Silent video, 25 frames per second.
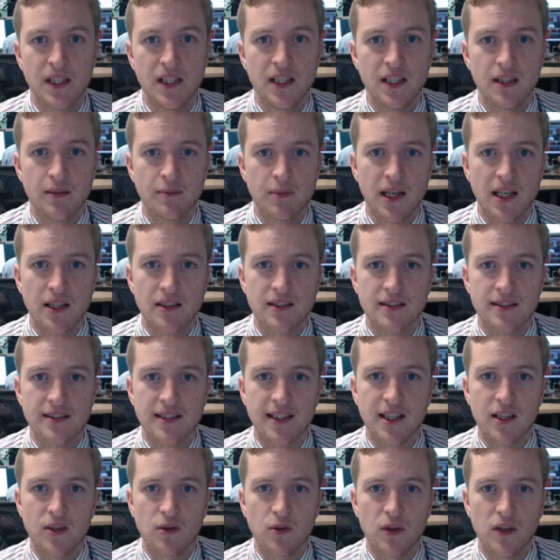Pound is
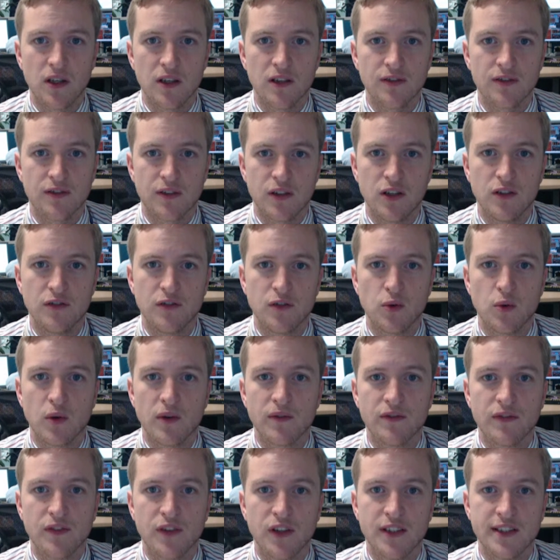now worth over
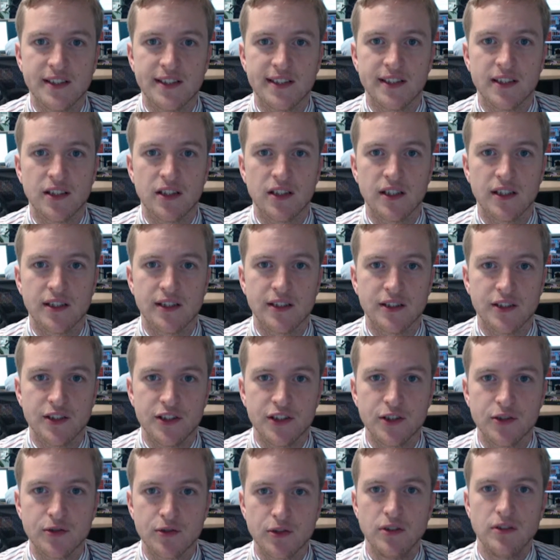139
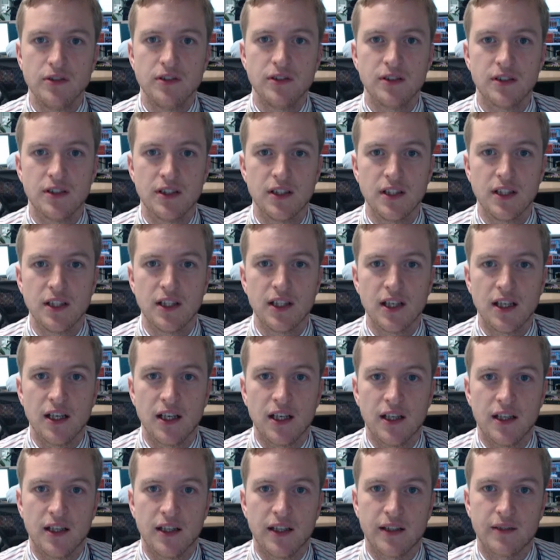euros
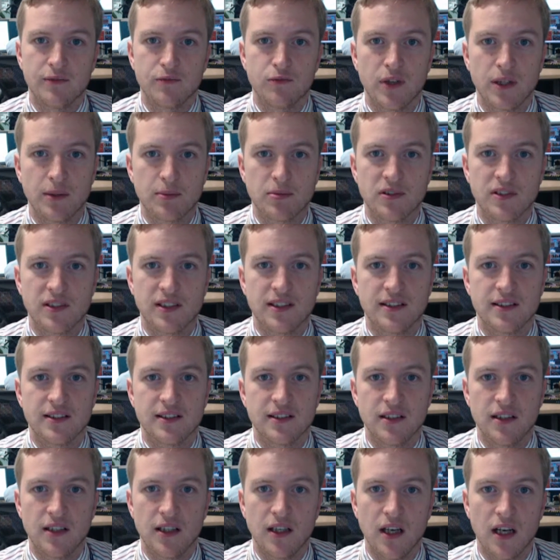and represents
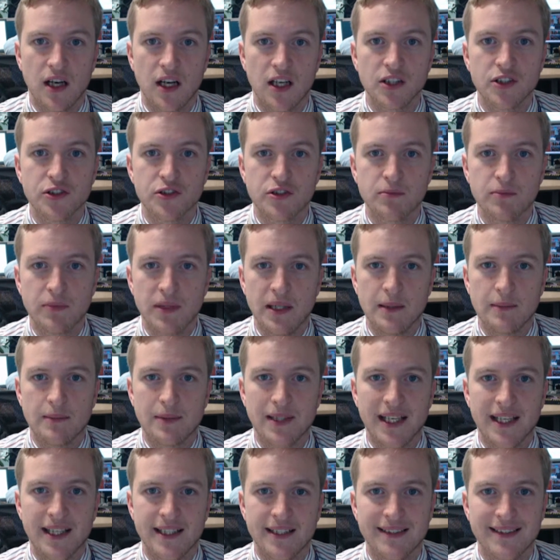a 100 pip
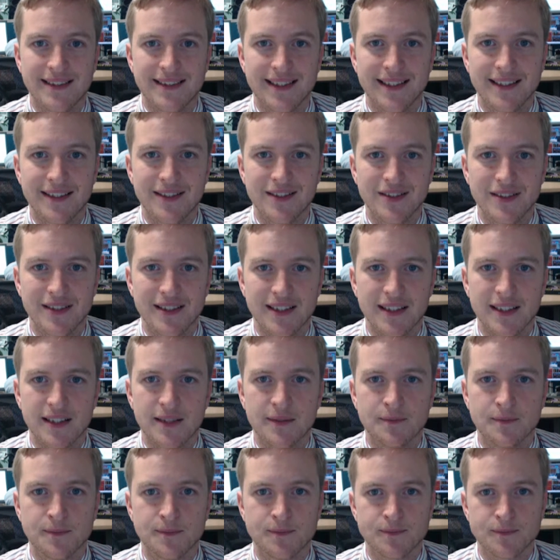gain day on day.
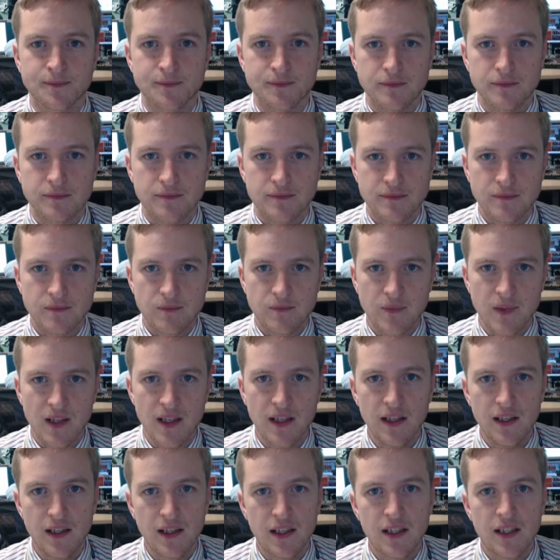
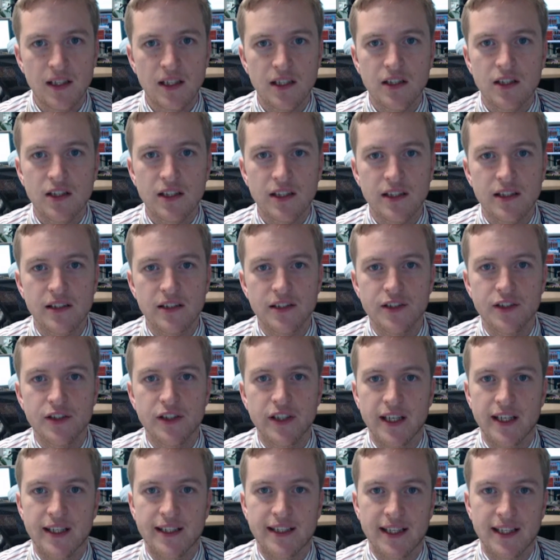Looking at the
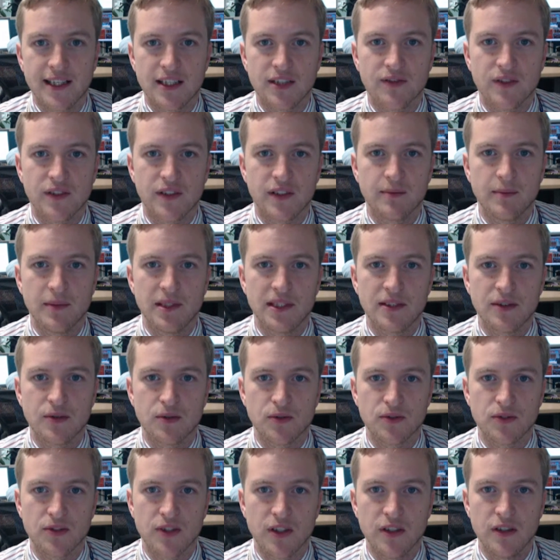UK gas
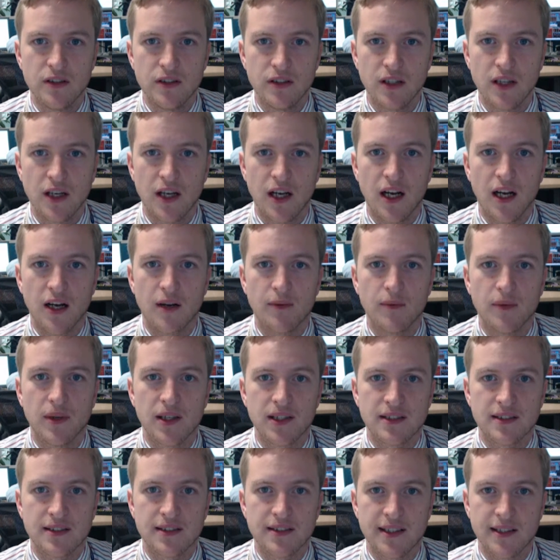fundamentals though,
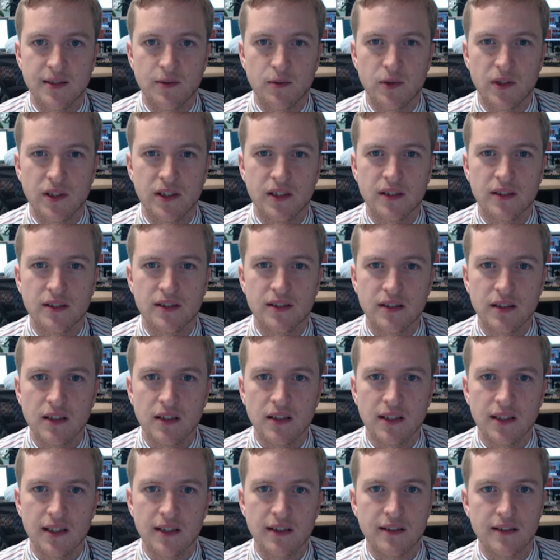as I said, we're
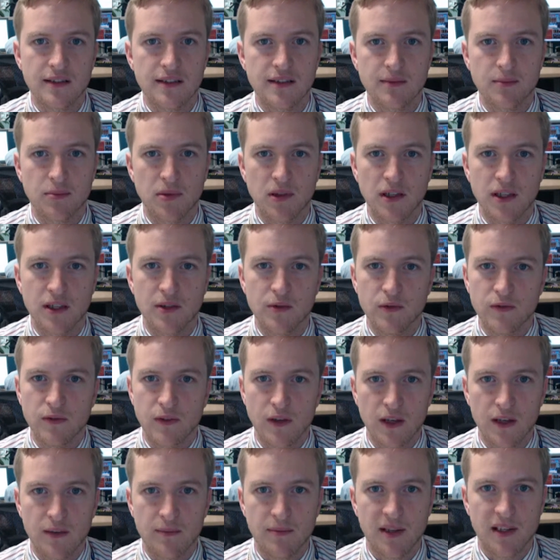slightly undersupplied with
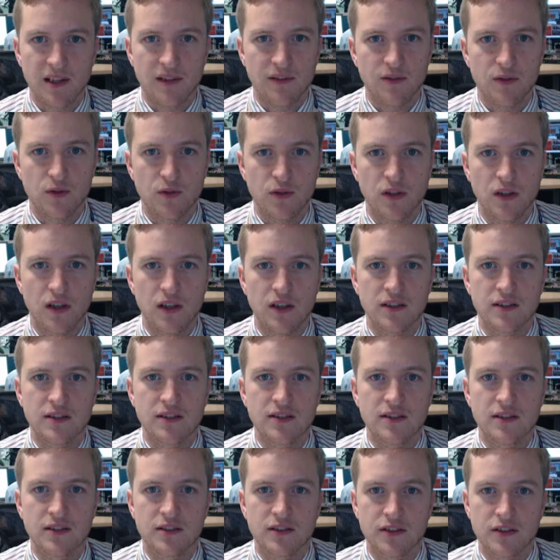line pack
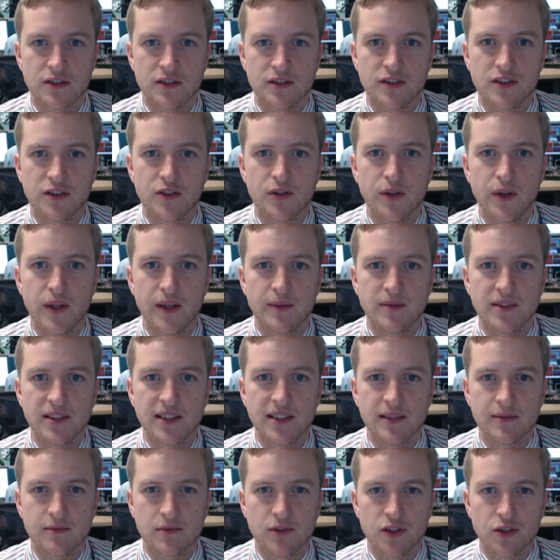forecasts just 2
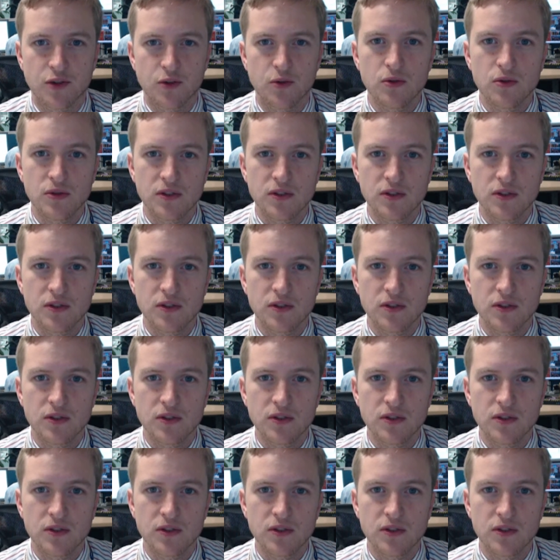MCM short.